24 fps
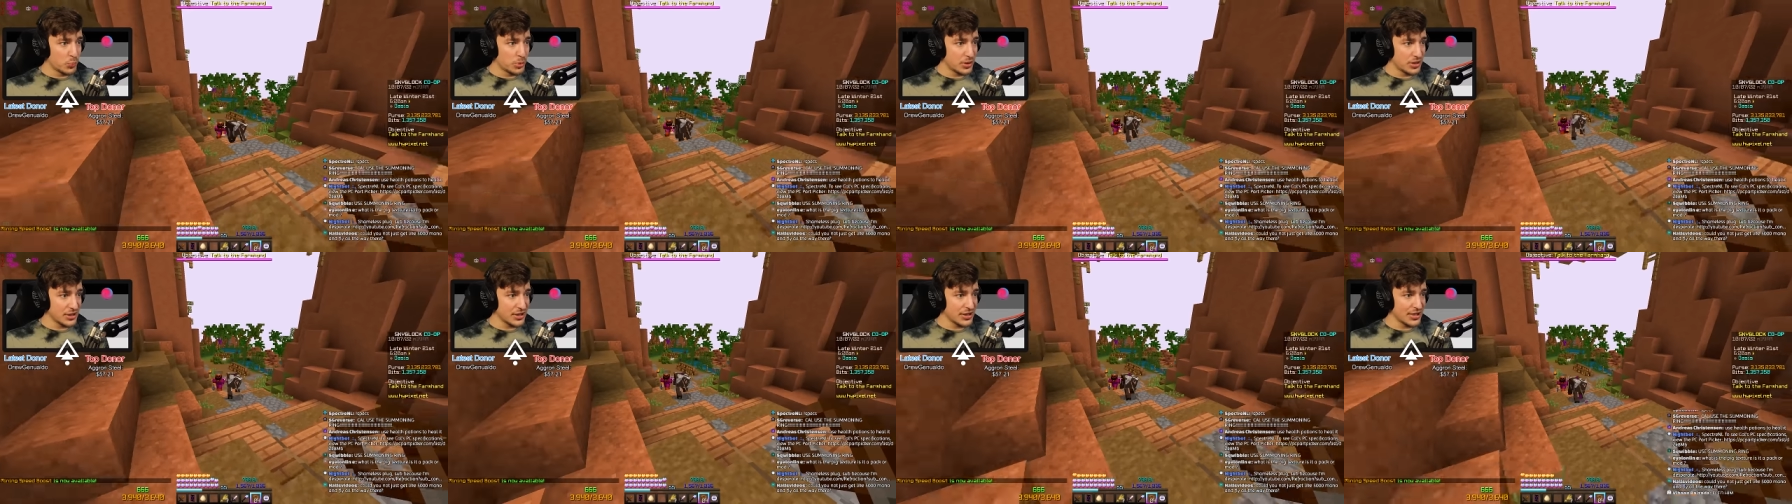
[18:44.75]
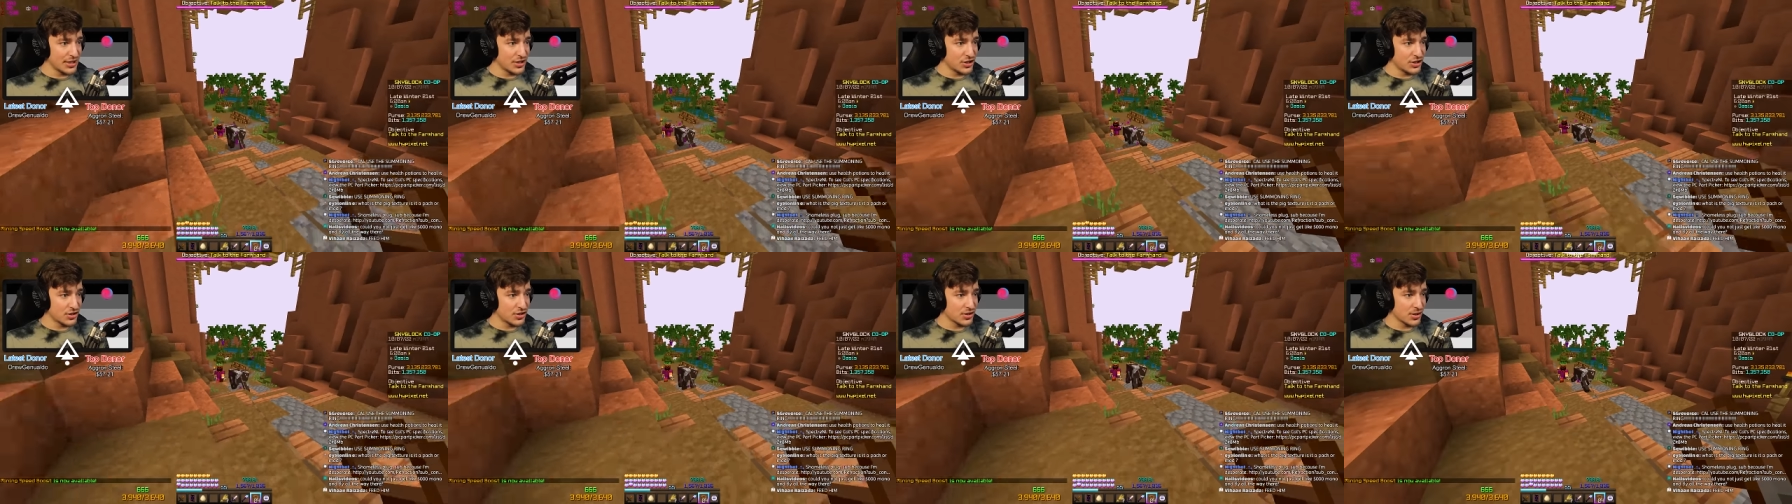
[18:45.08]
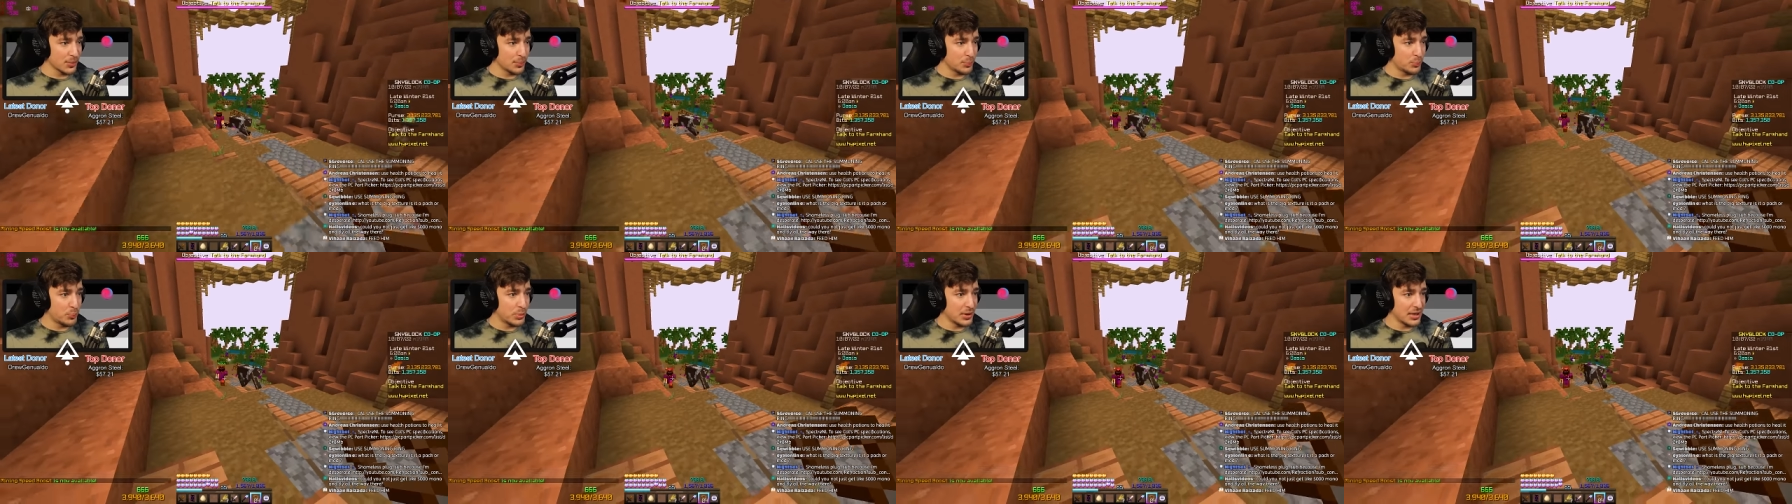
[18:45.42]
Please
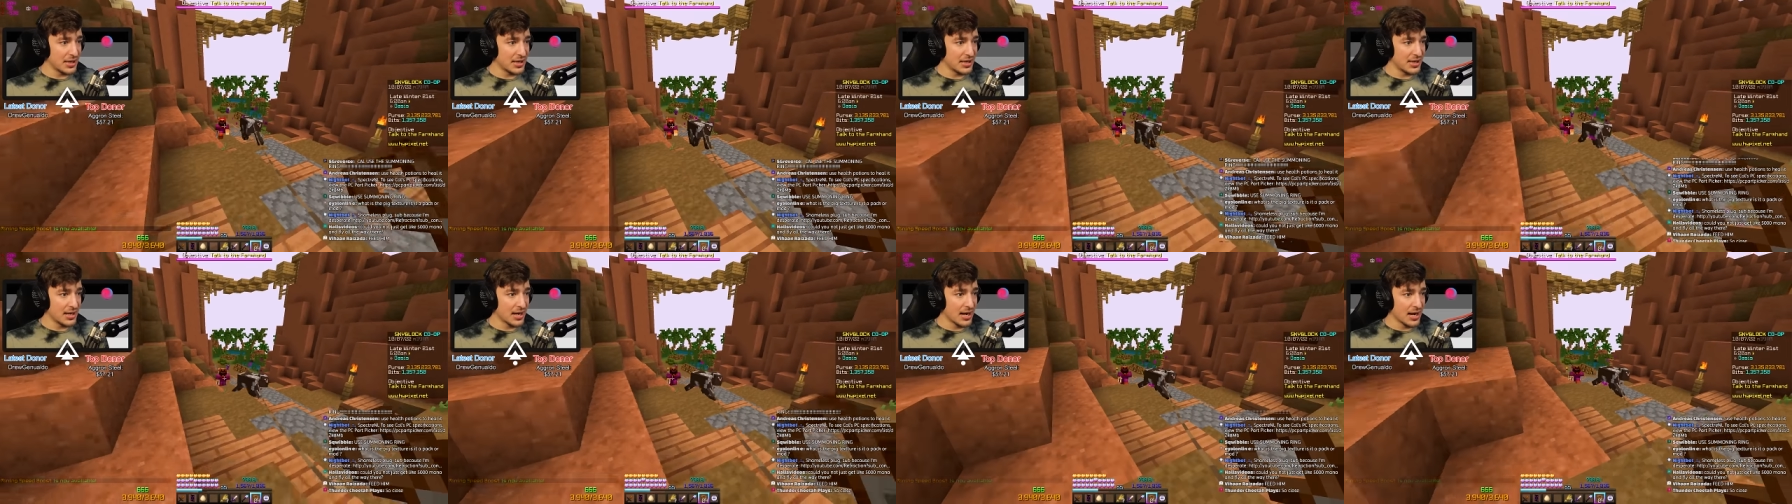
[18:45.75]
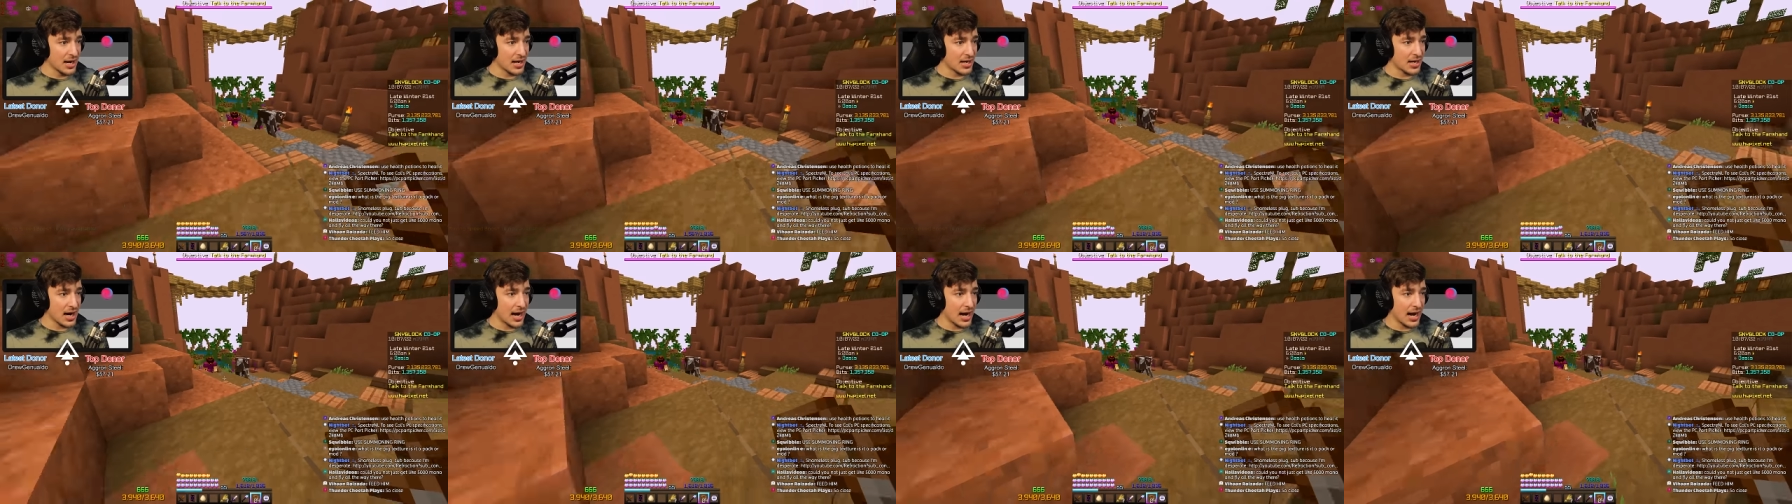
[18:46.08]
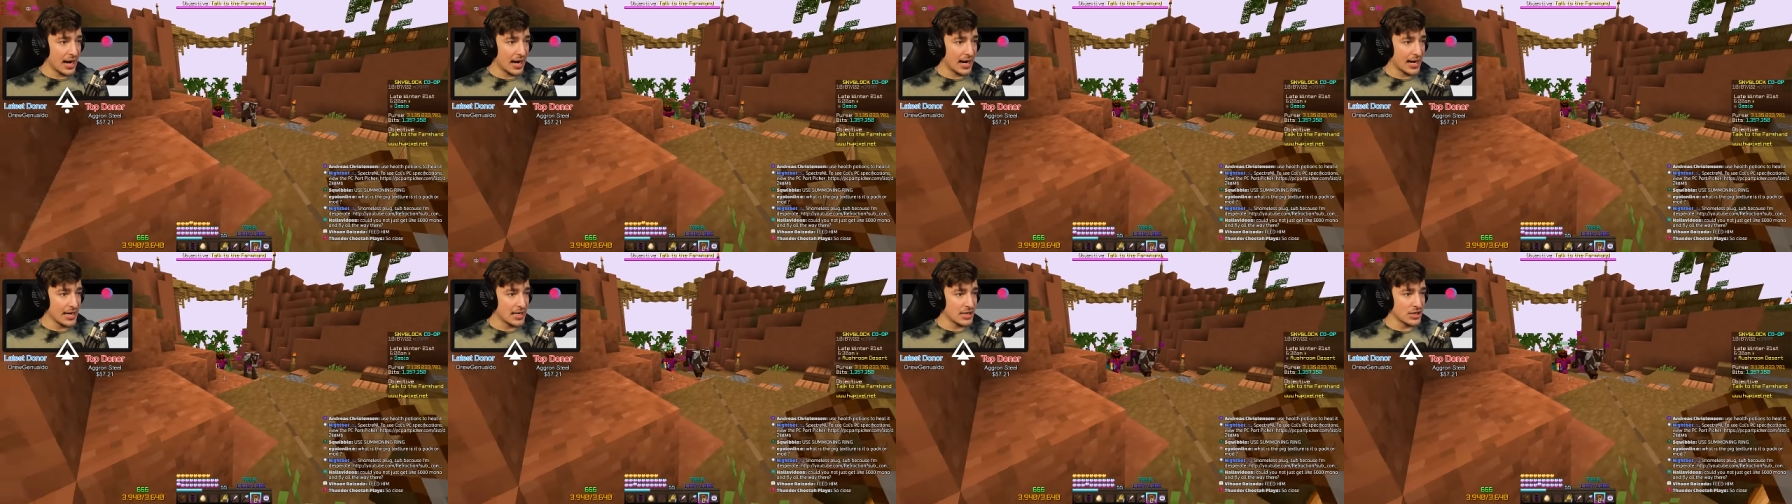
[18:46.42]
be
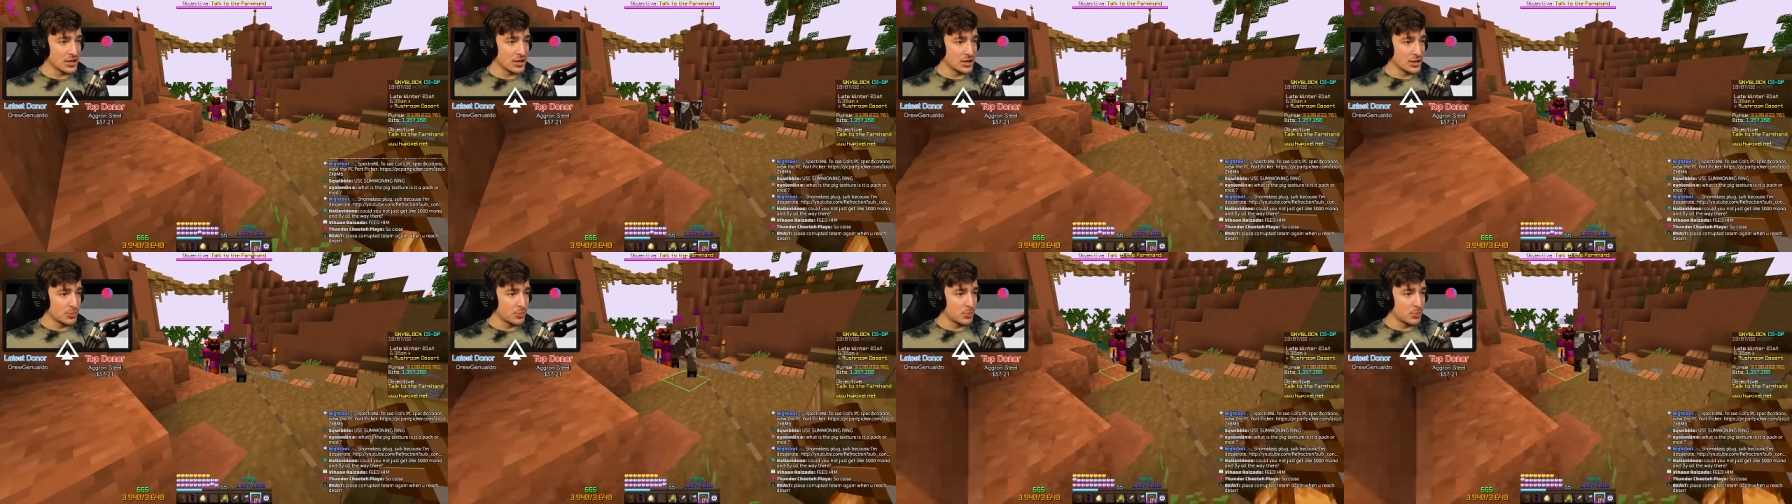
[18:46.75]
kind.